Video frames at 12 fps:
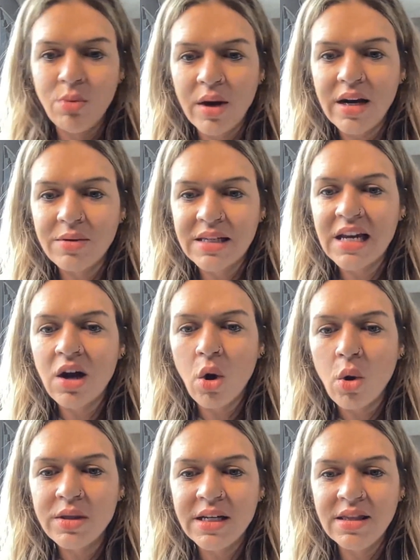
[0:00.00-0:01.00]
point, I was, like,
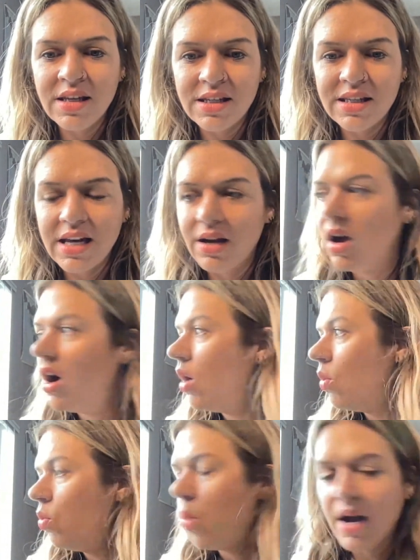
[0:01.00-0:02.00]
holding this, like,
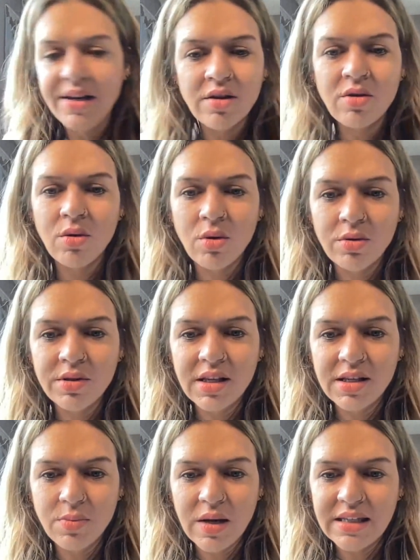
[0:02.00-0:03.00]
one-year-old
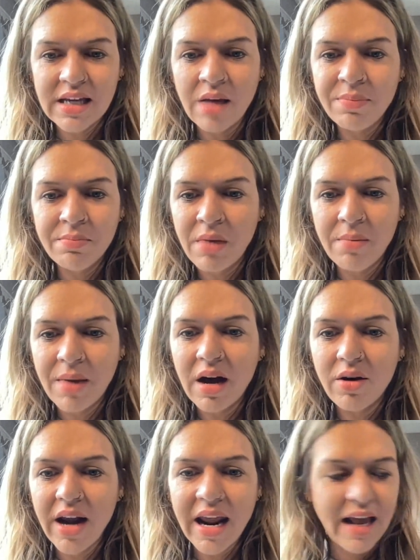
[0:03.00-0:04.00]
this week to help a mom
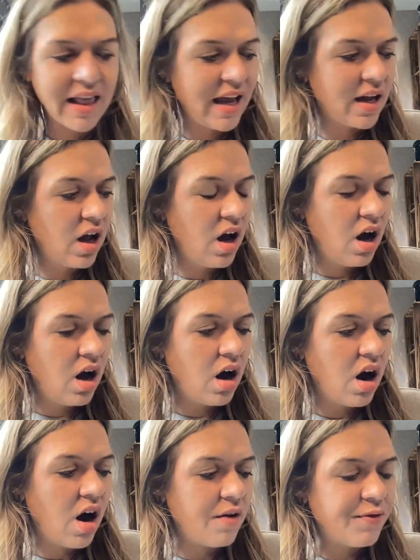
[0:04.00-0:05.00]
out, and I, like,
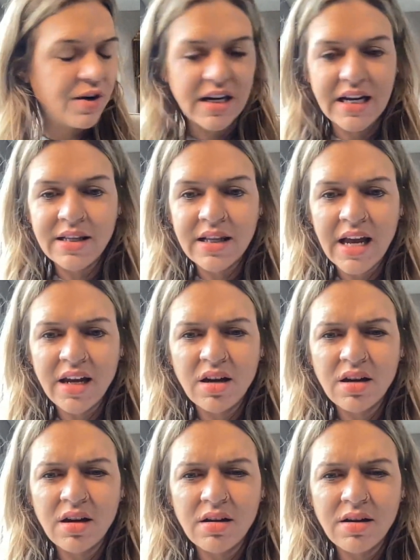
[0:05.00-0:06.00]
offered it, like
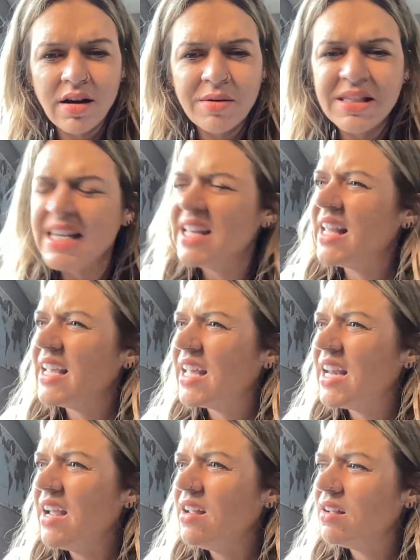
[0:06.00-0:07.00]
I was thinking, like,
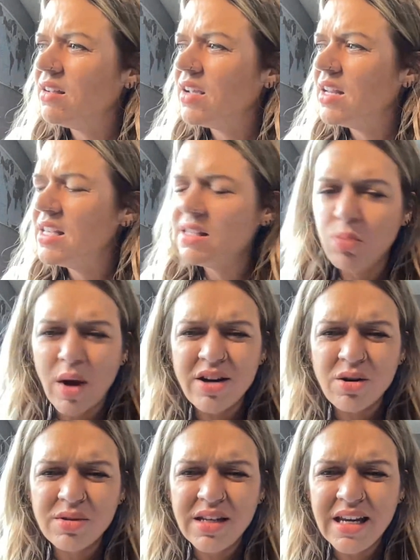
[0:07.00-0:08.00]
can this
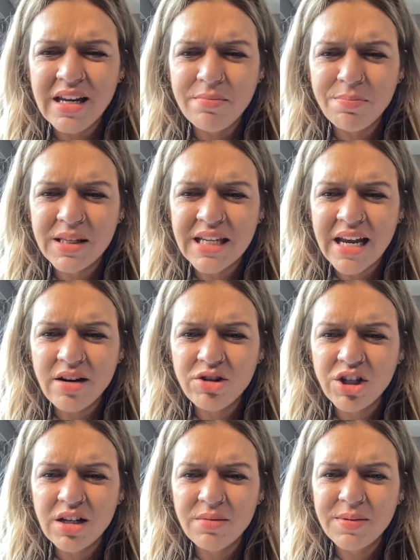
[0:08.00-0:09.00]
one-year-old eat potato
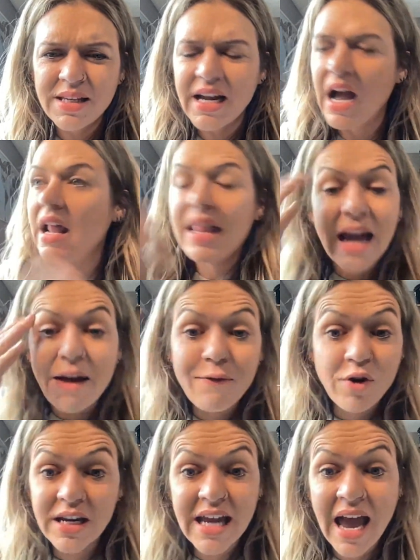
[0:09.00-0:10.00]
chips?" I
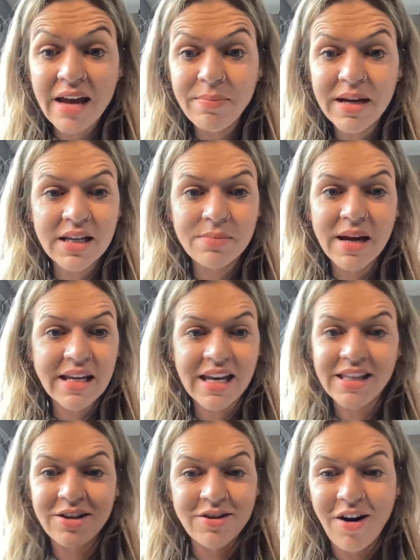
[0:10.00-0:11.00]
forget because my
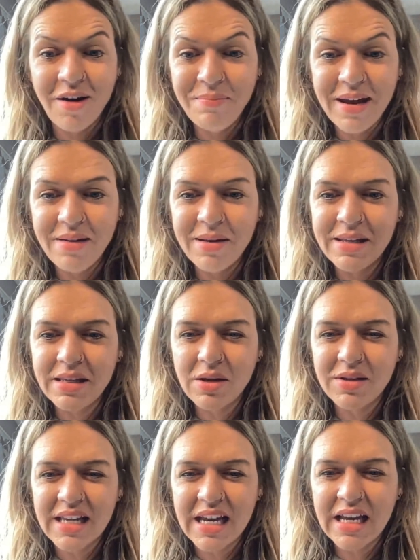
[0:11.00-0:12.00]
kids are not and
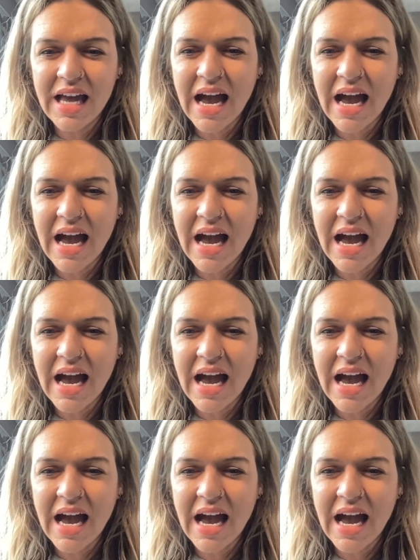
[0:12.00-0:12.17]
so I was, like,